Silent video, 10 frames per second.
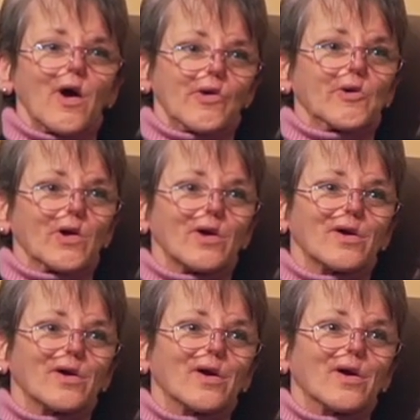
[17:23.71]
other
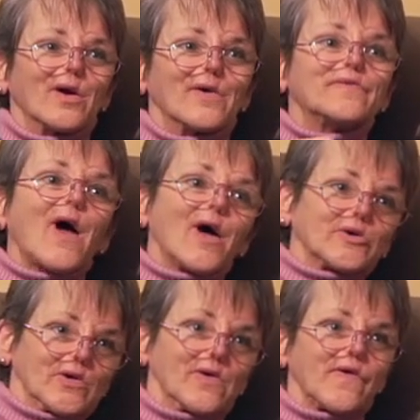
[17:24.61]

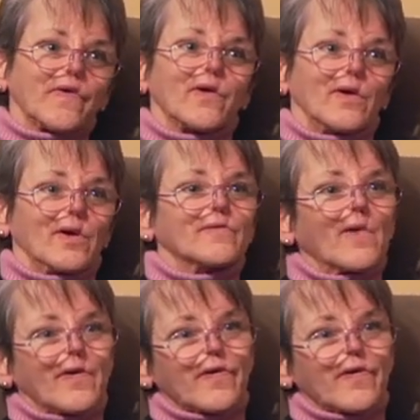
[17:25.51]
factors in my